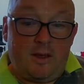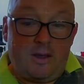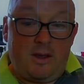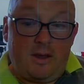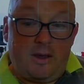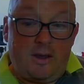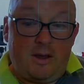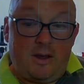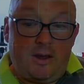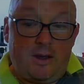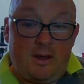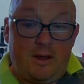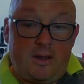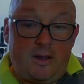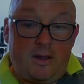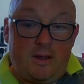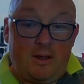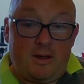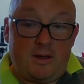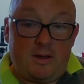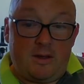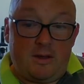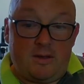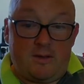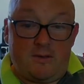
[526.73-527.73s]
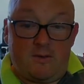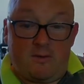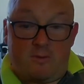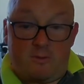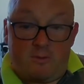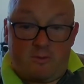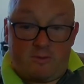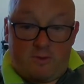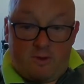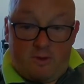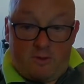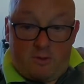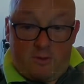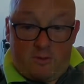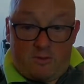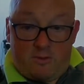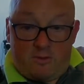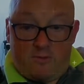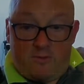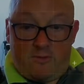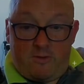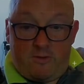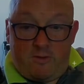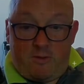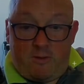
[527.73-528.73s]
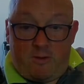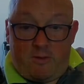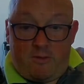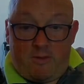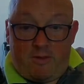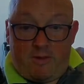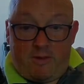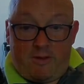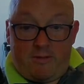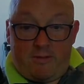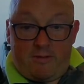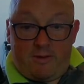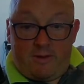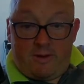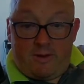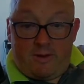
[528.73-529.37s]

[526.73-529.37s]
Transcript: So I've still got my Star Wars stuff at the bottom there, you